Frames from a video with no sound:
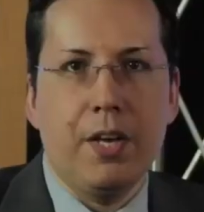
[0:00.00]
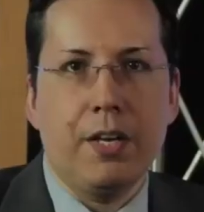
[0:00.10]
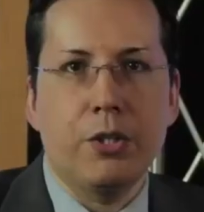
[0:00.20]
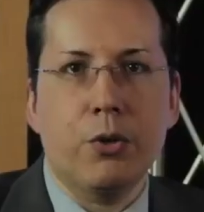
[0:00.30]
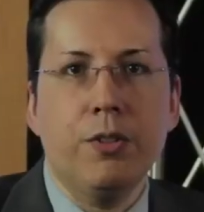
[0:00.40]

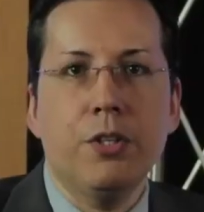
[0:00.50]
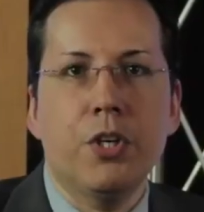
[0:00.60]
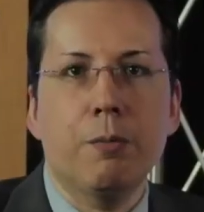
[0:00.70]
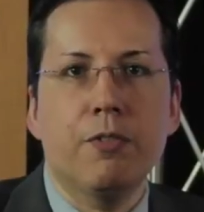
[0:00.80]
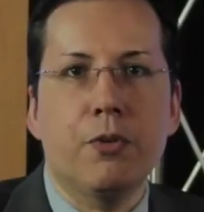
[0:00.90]
He joined the
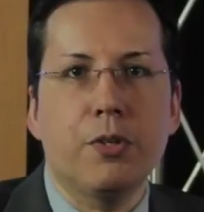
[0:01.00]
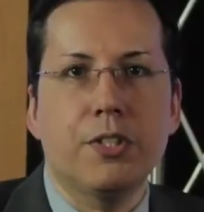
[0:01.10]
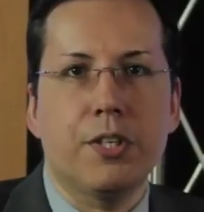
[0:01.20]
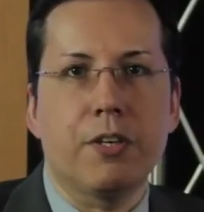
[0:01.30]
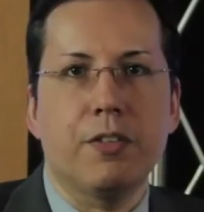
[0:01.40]
German Foreign
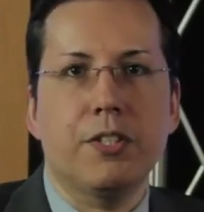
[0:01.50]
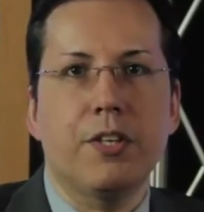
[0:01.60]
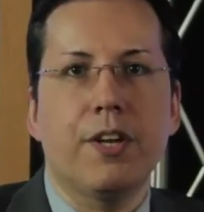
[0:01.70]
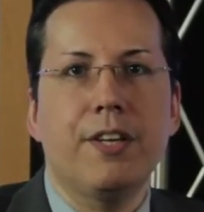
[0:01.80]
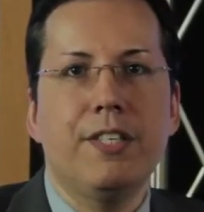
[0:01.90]
Service
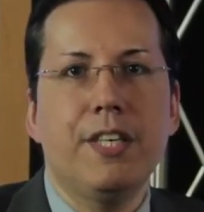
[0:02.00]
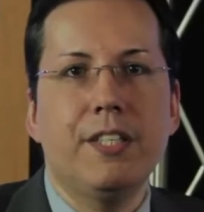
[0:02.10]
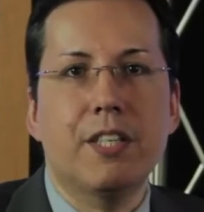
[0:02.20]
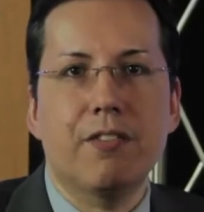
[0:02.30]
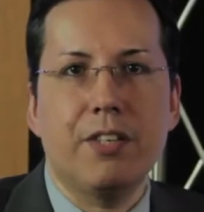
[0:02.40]
in
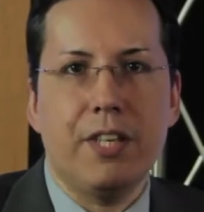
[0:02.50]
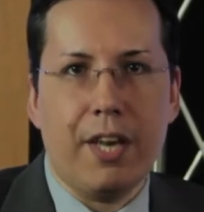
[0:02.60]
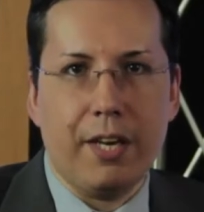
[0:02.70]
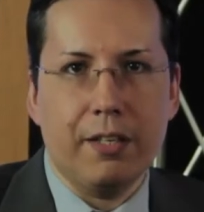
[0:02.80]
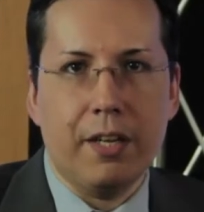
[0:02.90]

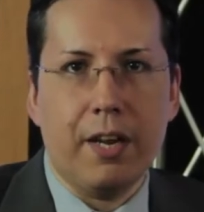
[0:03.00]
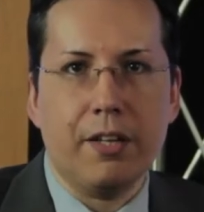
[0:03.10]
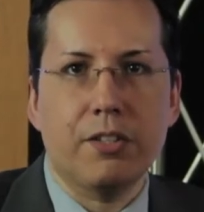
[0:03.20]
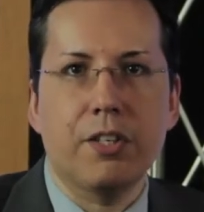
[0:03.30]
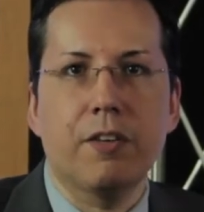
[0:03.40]
1978 and
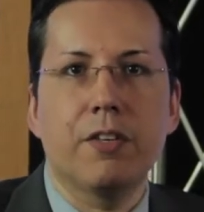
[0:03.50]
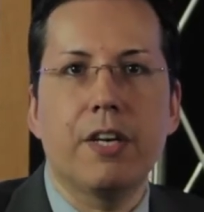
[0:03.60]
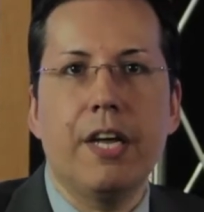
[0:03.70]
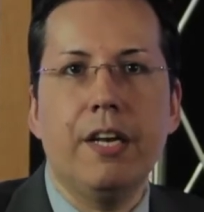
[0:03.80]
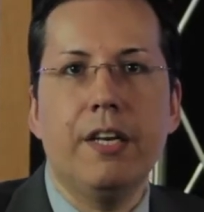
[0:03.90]
has served
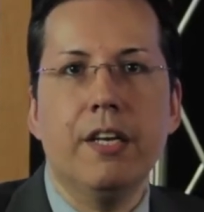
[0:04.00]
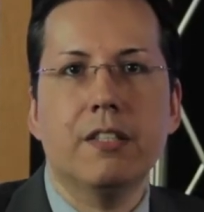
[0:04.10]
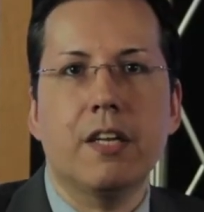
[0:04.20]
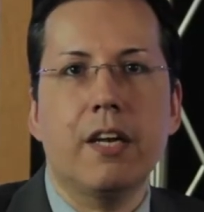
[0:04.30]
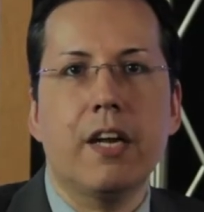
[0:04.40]
in India,
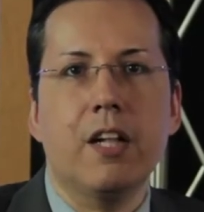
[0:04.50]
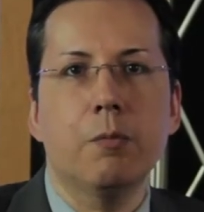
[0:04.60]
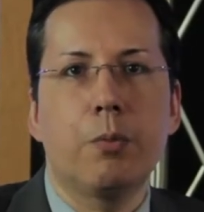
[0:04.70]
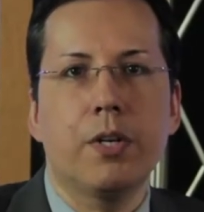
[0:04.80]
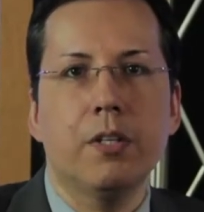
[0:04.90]
Senegal,
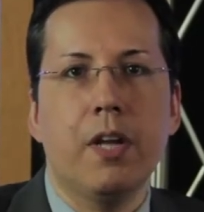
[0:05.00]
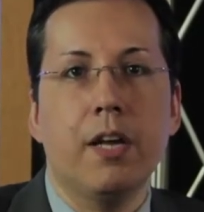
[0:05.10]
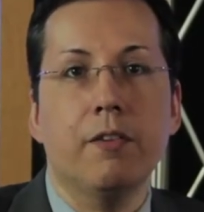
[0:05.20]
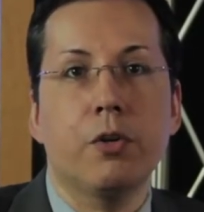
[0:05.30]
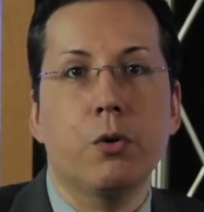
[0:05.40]
Britain,
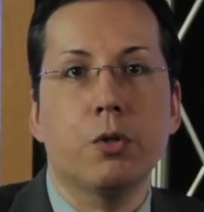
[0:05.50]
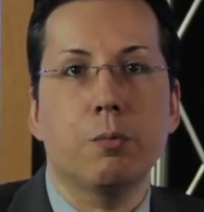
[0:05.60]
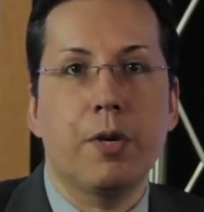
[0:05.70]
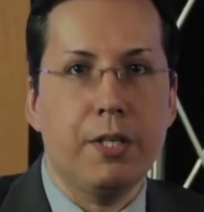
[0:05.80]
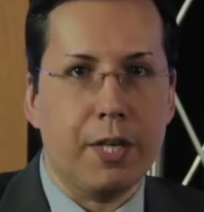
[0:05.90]
and of course
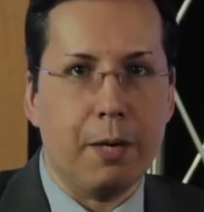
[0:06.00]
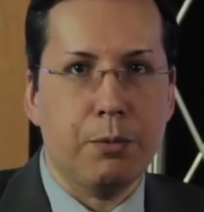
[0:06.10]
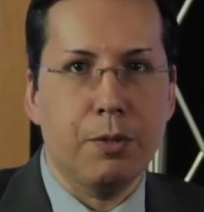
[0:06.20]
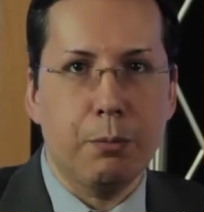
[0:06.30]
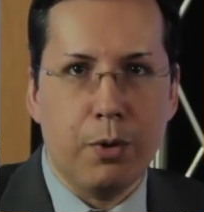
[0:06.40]
many
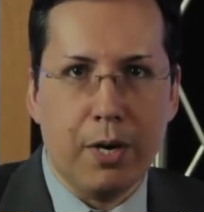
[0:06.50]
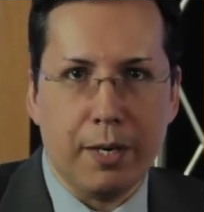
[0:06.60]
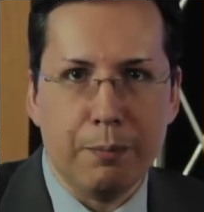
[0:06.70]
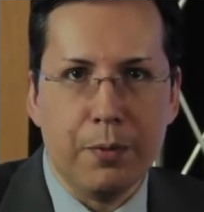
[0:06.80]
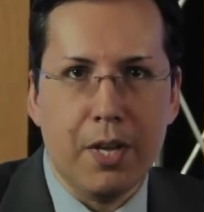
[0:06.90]
times in Berlin.
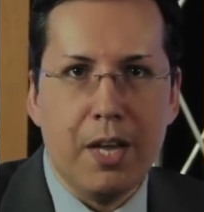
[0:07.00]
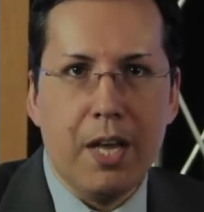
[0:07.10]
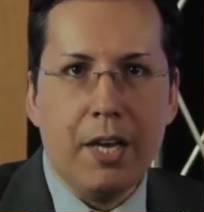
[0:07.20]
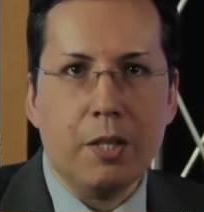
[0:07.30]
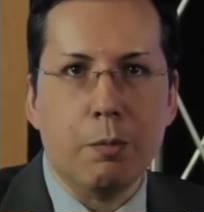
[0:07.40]

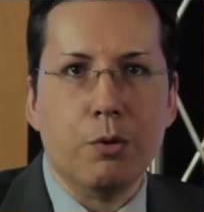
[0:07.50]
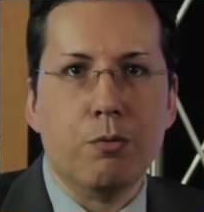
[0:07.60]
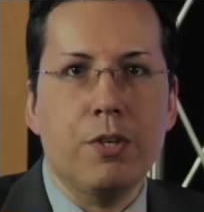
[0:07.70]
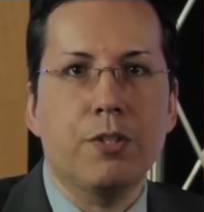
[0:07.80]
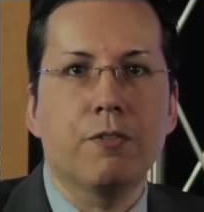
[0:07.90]
His most
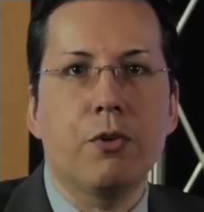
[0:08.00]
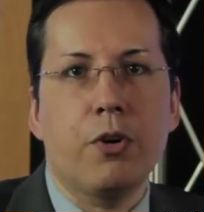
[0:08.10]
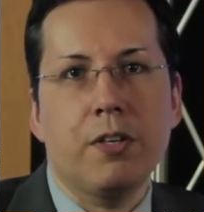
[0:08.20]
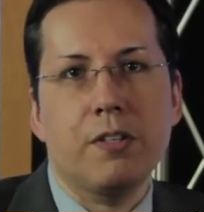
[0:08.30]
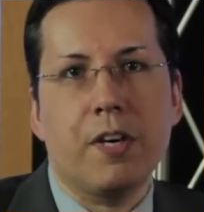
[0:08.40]
recent
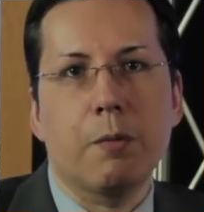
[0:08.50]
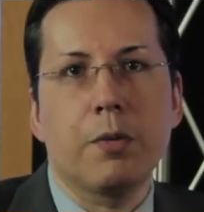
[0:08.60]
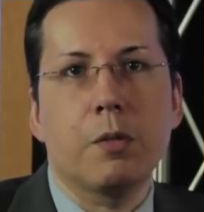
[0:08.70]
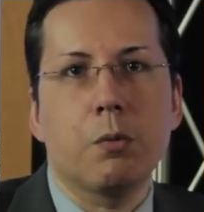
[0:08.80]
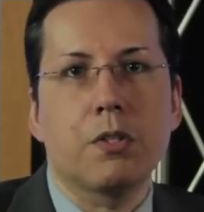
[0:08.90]
foreign
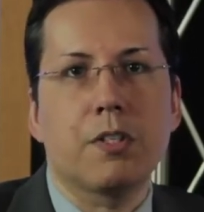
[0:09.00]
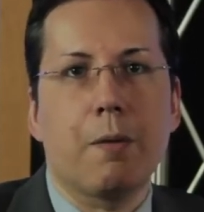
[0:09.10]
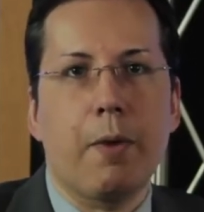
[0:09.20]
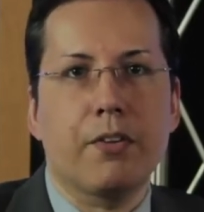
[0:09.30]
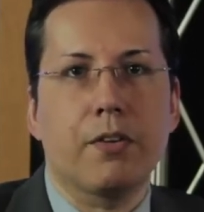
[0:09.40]
assignment was as
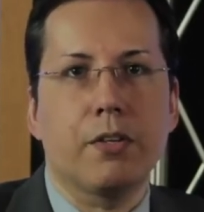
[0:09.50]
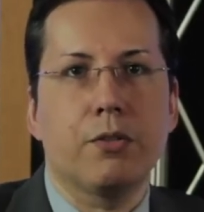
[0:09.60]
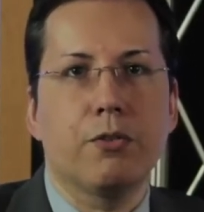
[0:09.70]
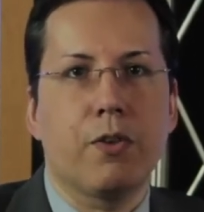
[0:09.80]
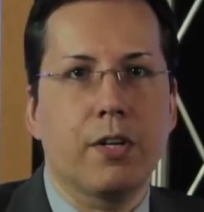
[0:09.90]
ambassador
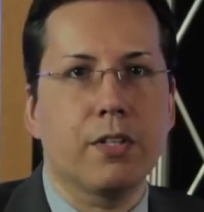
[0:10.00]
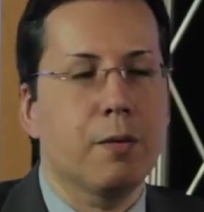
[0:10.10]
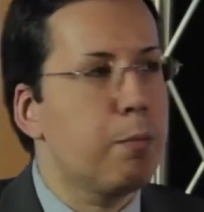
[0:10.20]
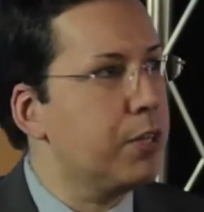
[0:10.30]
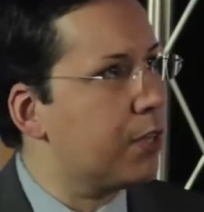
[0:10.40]
to France.
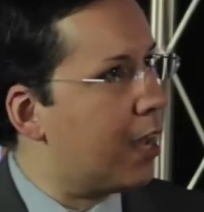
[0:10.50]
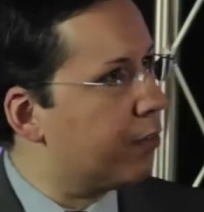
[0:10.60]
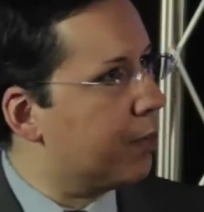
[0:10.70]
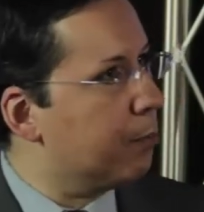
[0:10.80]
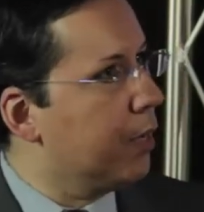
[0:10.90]
I'm pleased to have
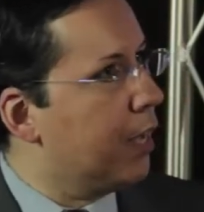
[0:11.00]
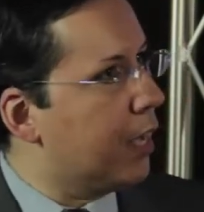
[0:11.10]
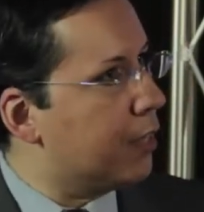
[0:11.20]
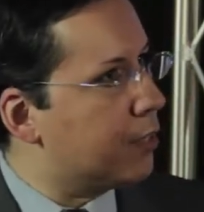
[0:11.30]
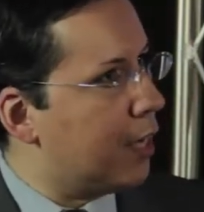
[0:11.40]
him
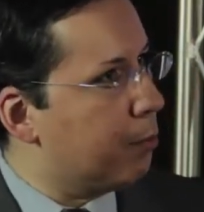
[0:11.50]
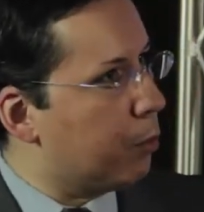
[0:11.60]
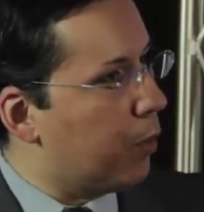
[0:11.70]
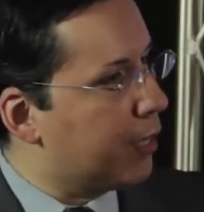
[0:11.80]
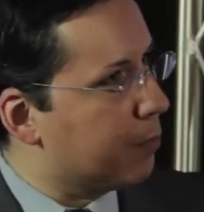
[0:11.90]
at this table.
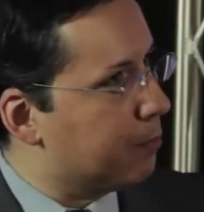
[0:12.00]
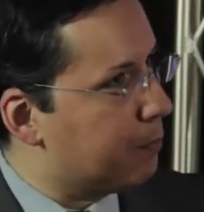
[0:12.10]
Welcome.